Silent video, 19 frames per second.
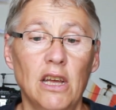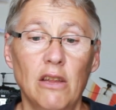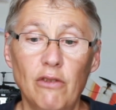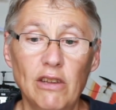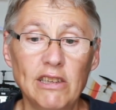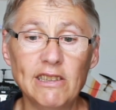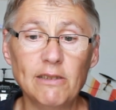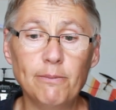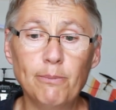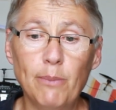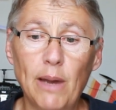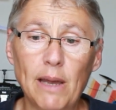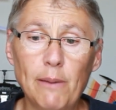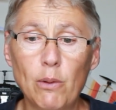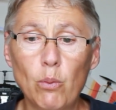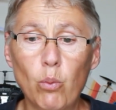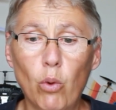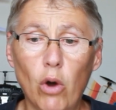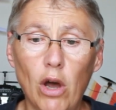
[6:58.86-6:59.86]
this is
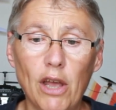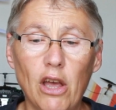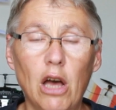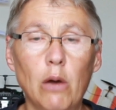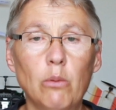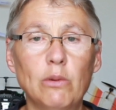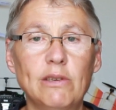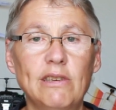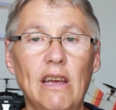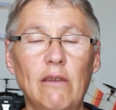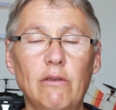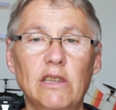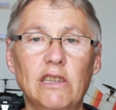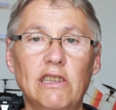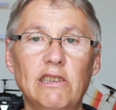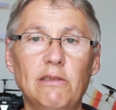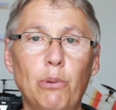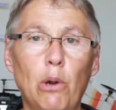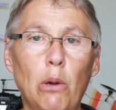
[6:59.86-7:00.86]
maybe why I was having
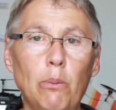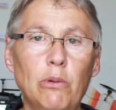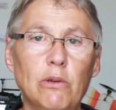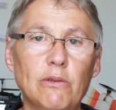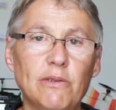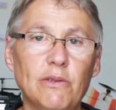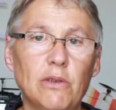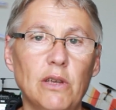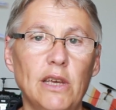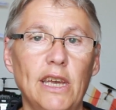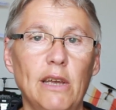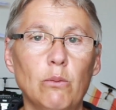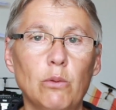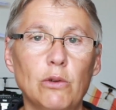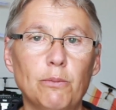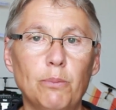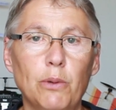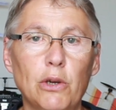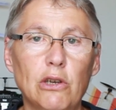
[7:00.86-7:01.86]
these problems here
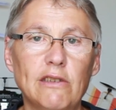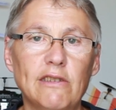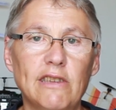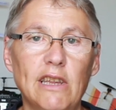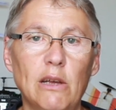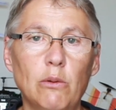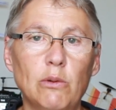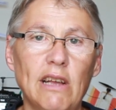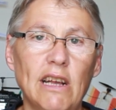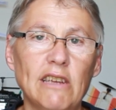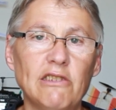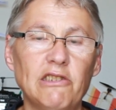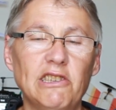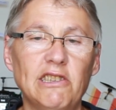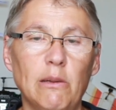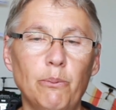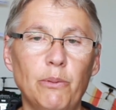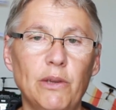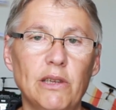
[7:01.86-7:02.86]
was because there was actually
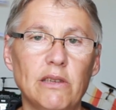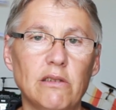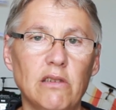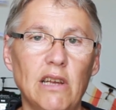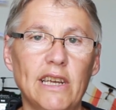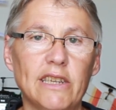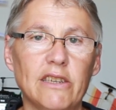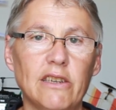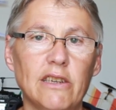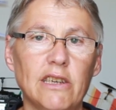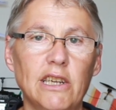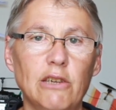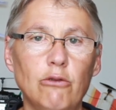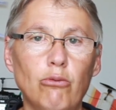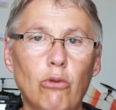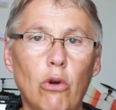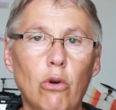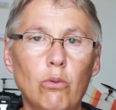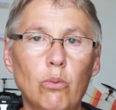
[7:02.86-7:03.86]
something technically
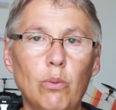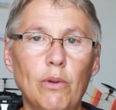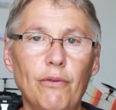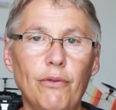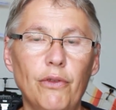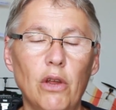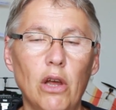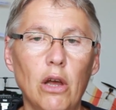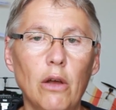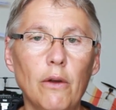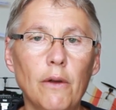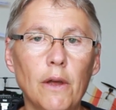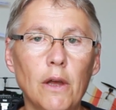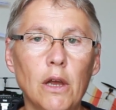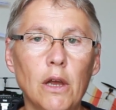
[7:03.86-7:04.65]
wrong with the,